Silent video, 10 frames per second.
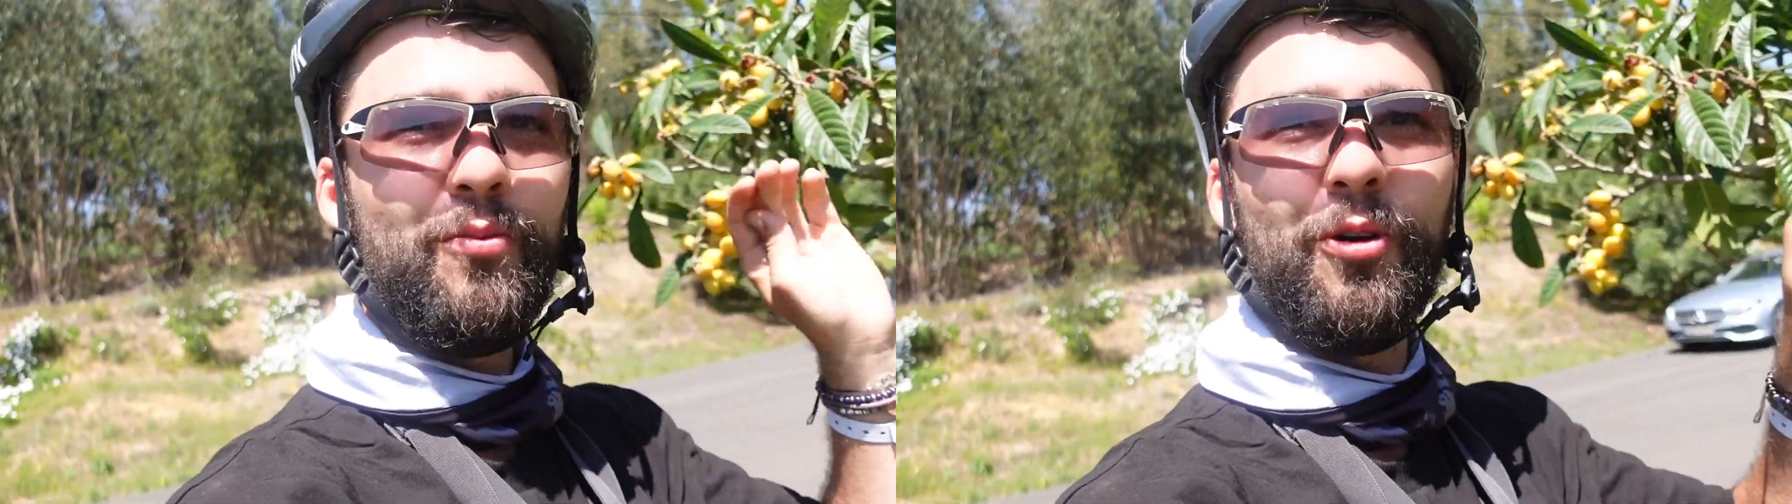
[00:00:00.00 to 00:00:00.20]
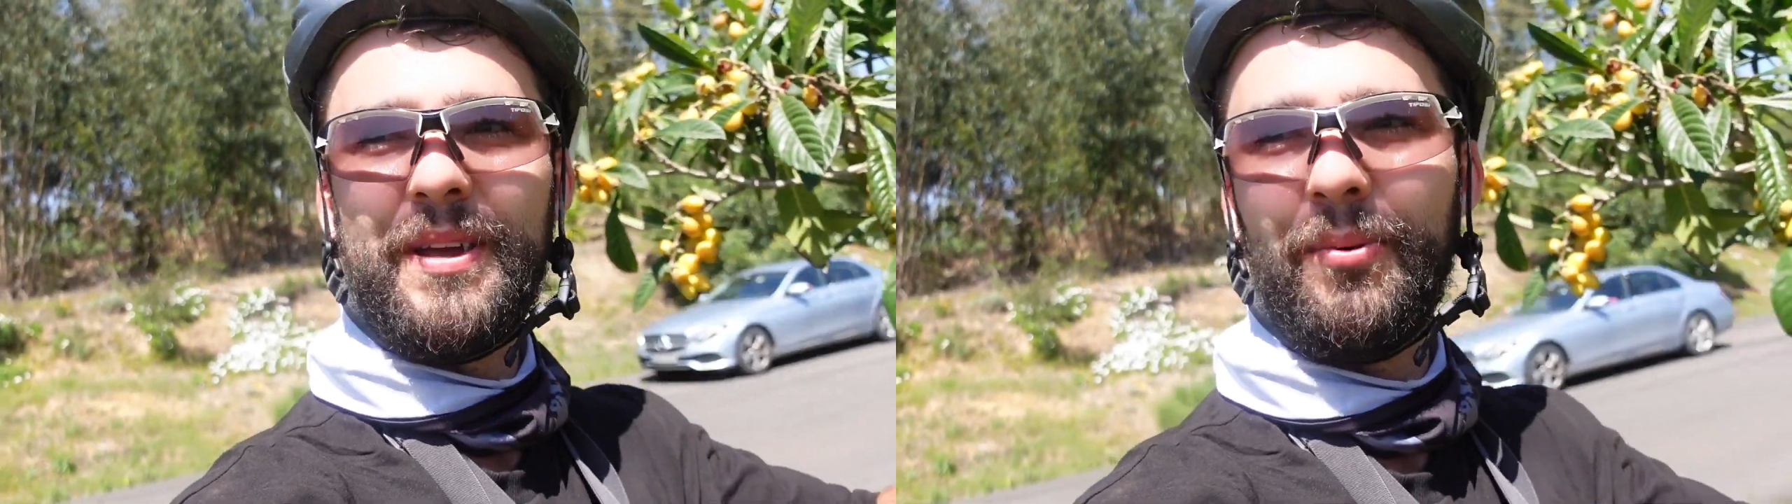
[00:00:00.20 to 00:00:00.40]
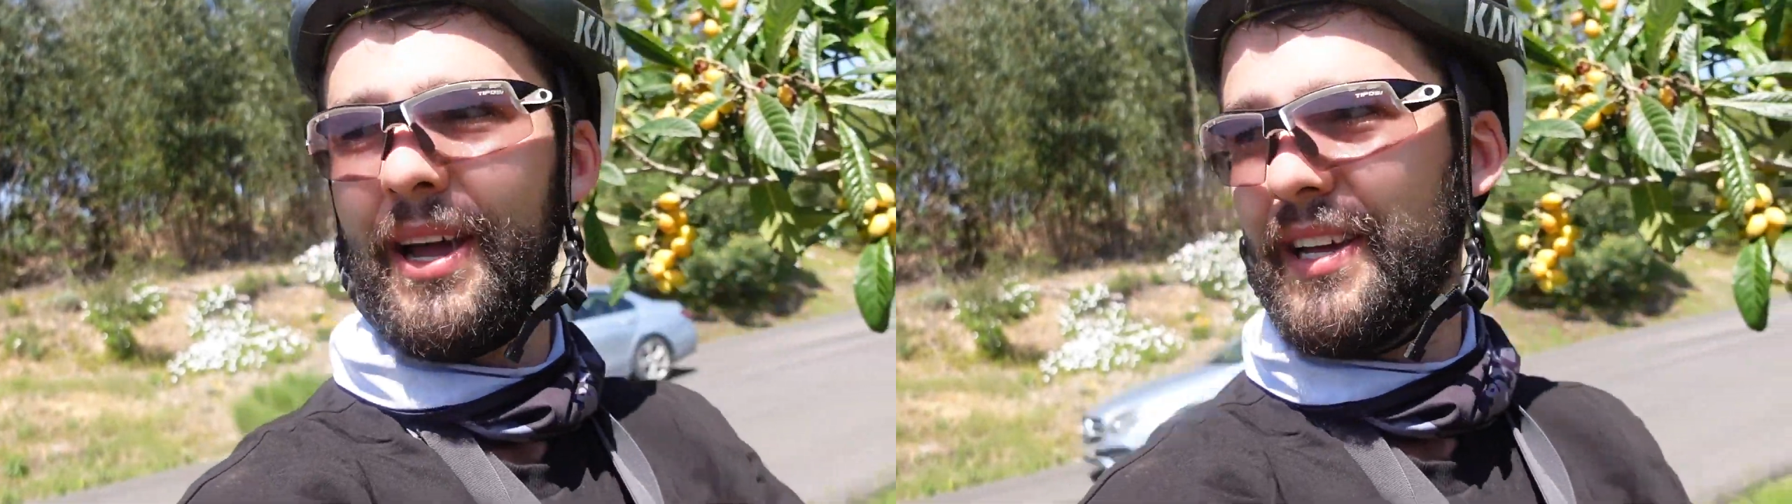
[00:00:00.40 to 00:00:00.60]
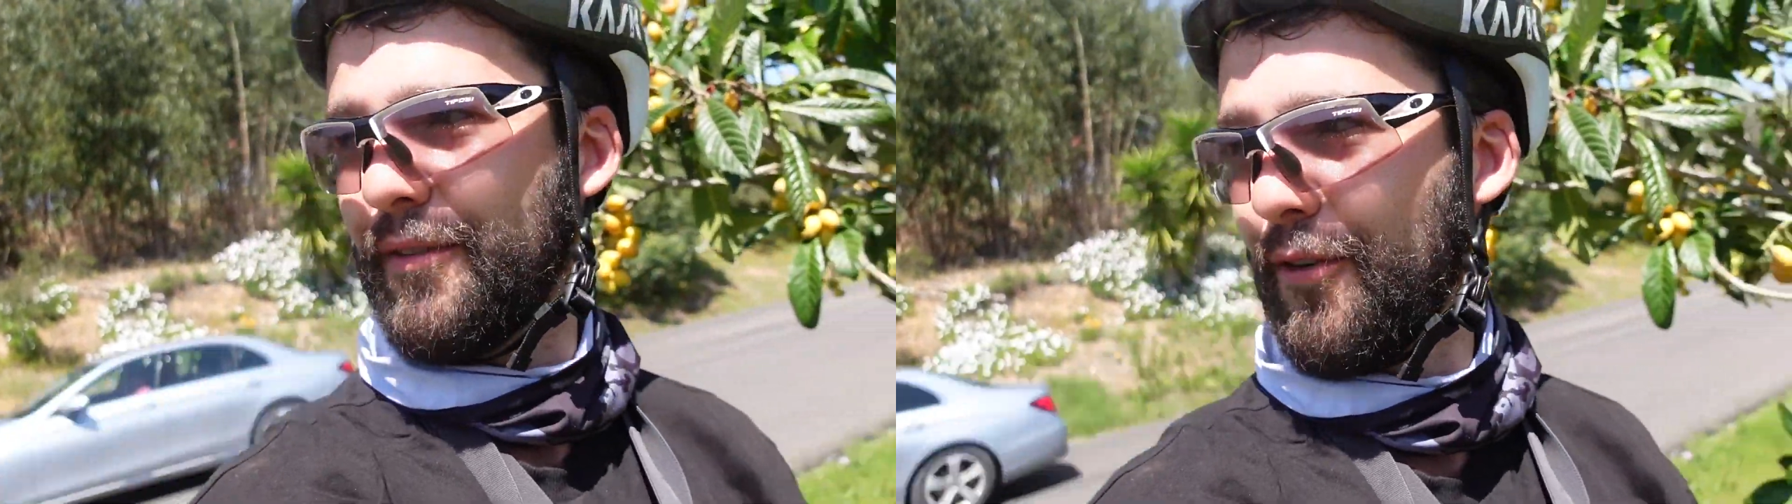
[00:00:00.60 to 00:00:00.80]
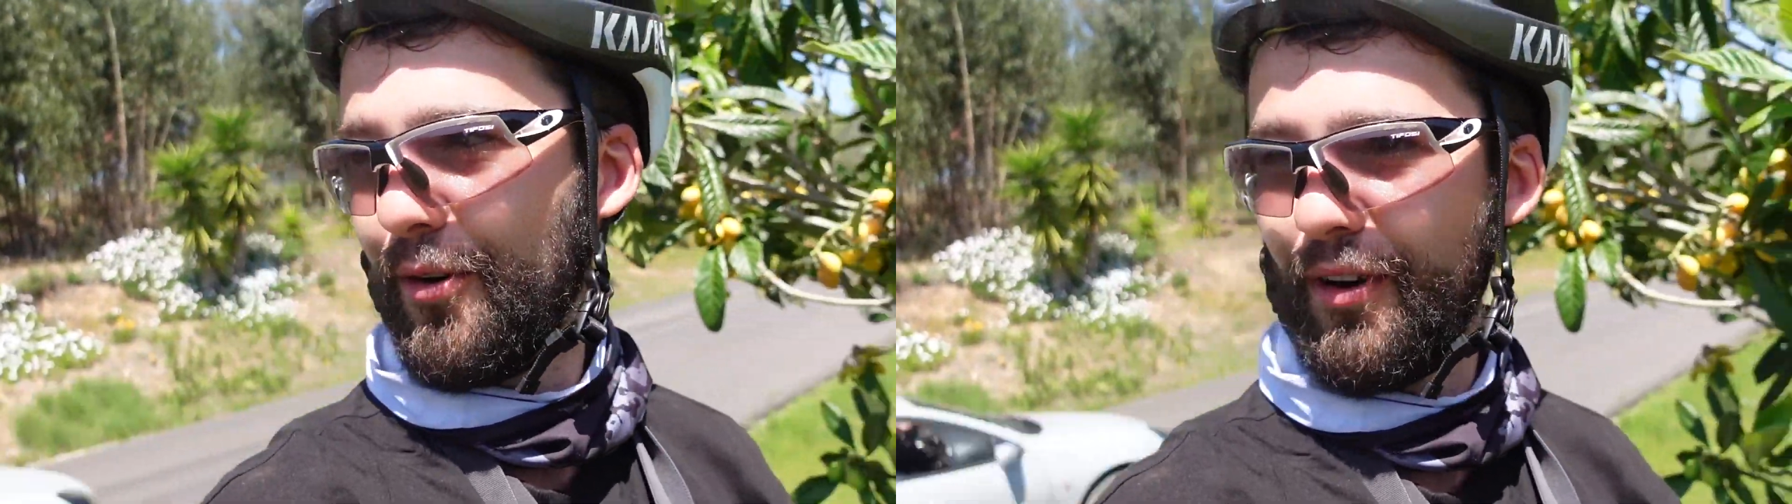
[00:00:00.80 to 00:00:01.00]
will be waiting
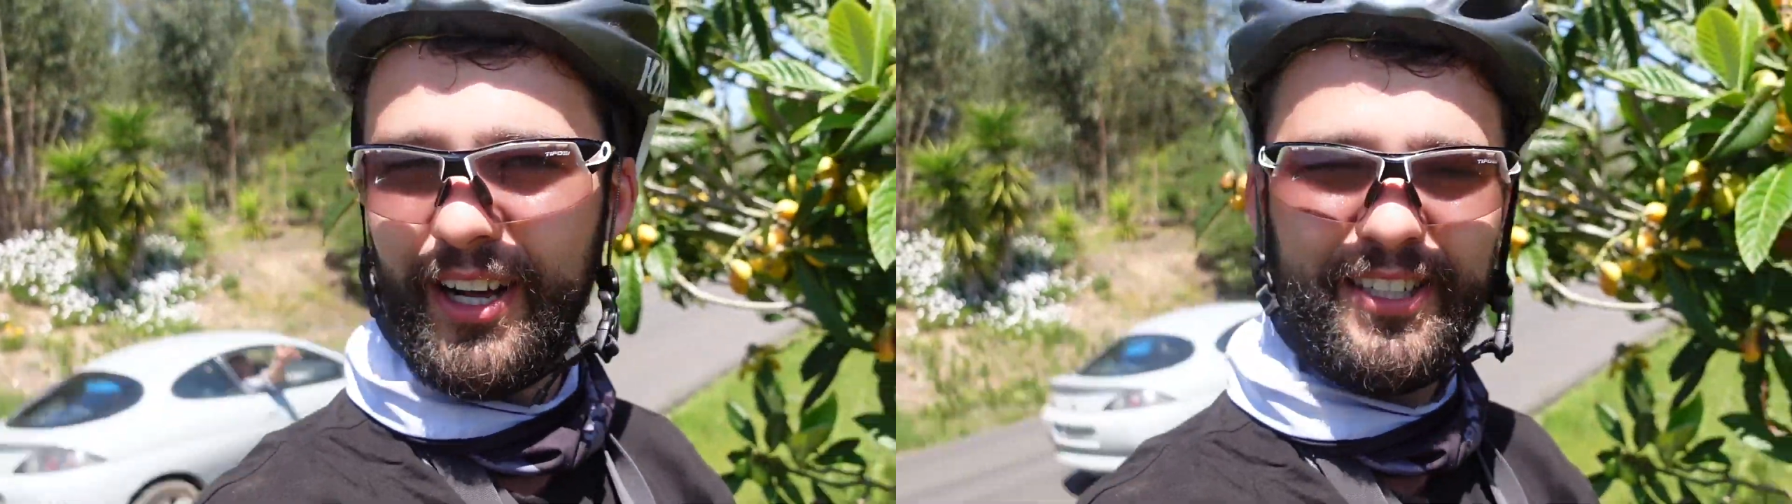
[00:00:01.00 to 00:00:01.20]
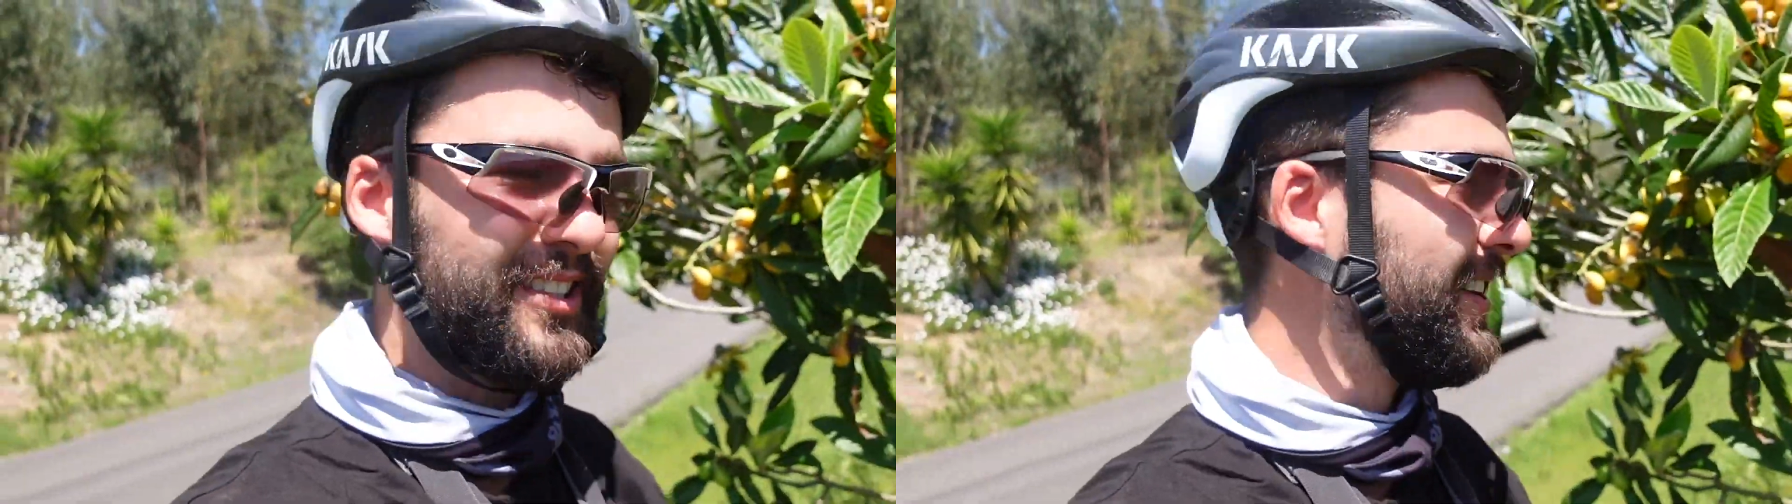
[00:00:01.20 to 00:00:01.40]
for us.